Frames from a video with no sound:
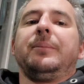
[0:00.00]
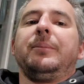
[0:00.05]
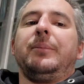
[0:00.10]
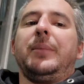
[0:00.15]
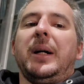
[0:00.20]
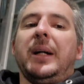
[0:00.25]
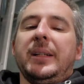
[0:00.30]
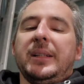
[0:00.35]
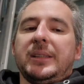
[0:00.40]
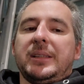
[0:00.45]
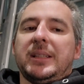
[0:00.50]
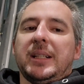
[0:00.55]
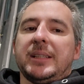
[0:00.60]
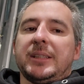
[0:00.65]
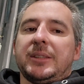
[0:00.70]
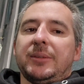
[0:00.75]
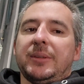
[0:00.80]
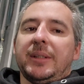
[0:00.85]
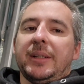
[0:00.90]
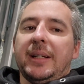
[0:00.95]
But this
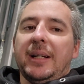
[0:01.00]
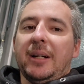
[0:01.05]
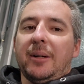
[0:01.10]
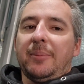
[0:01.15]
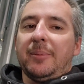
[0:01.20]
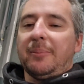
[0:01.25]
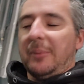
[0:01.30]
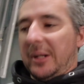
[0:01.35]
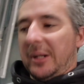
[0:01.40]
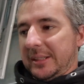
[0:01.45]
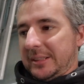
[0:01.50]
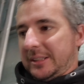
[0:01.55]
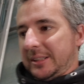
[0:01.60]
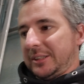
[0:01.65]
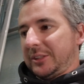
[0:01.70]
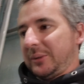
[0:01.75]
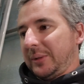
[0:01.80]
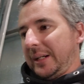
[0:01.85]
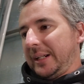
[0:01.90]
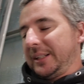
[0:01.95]
doesn't really help in my
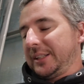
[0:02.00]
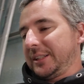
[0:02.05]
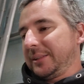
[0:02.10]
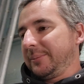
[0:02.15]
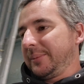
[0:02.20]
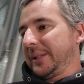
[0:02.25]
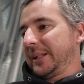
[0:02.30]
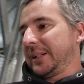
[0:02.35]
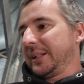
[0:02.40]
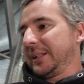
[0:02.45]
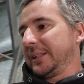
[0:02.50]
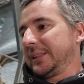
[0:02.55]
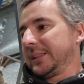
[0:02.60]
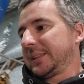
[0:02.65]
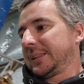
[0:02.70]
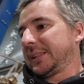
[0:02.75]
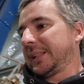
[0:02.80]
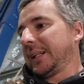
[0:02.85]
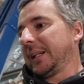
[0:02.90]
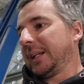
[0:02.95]
situation,
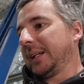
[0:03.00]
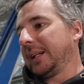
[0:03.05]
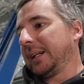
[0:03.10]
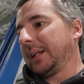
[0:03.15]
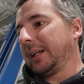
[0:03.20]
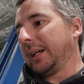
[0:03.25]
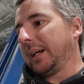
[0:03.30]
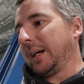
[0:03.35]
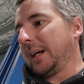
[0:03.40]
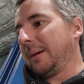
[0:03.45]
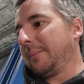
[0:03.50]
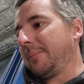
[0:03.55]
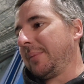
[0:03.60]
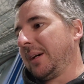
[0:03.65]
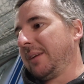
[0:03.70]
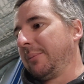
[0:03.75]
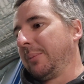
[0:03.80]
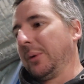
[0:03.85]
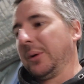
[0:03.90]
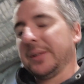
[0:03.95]
because
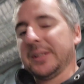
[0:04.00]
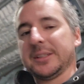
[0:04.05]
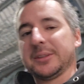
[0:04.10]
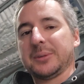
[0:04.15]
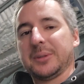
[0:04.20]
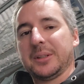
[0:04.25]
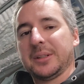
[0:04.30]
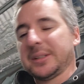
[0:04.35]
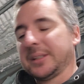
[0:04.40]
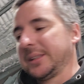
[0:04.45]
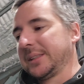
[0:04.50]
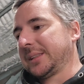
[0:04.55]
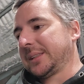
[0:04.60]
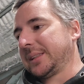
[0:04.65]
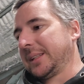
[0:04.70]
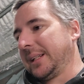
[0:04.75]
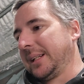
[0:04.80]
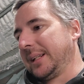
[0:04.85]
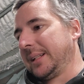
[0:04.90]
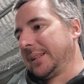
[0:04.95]
I bought these
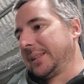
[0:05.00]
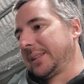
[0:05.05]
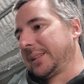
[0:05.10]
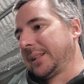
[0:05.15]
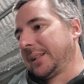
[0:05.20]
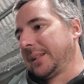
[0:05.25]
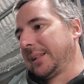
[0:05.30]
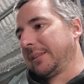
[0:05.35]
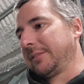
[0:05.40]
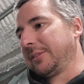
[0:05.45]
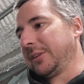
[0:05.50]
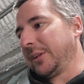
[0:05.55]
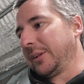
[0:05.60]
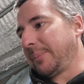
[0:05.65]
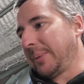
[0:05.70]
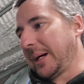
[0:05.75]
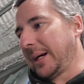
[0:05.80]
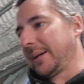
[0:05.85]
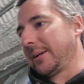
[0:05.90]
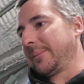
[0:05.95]
rockers and they've fallen
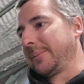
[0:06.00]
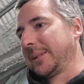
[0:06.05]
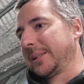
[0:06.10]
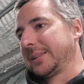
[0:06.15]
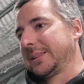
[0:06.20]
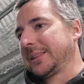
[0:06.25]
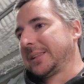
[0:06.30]
apart on me.